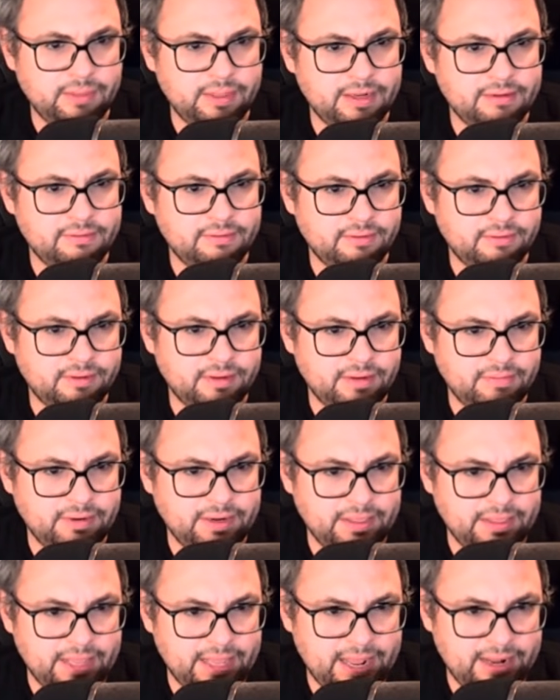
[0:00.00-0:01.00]
that's the
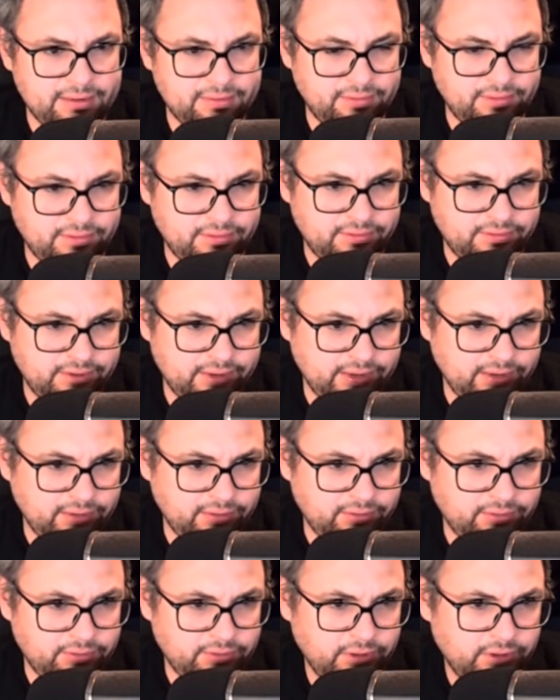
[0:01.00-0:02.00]
7 and that's the
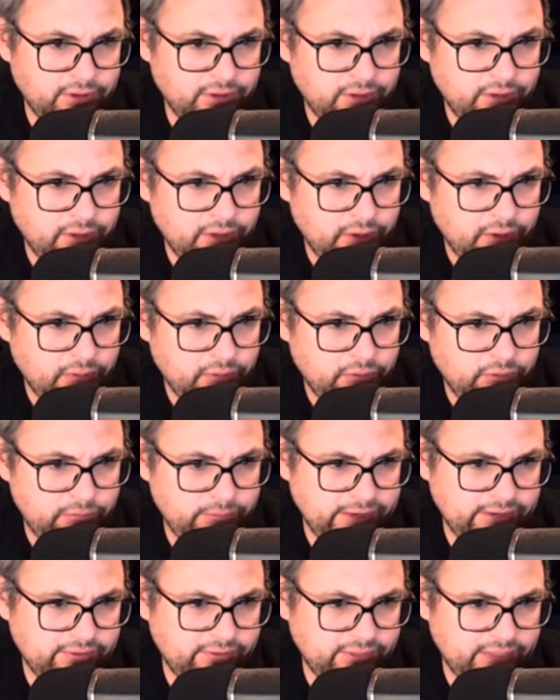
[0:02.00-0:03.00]
6, which
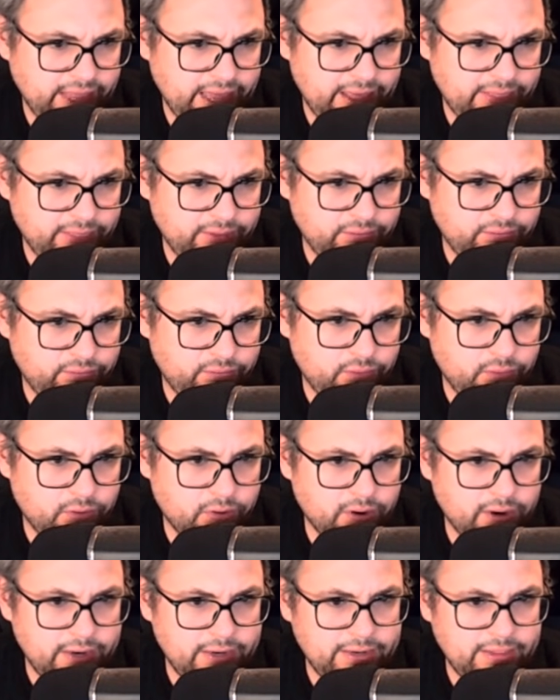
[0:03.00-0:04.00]
makes that the
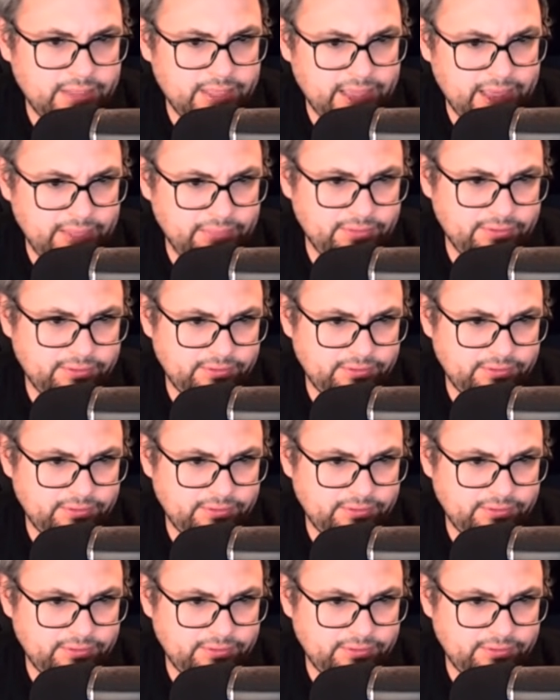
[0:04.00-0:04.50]
4 and that the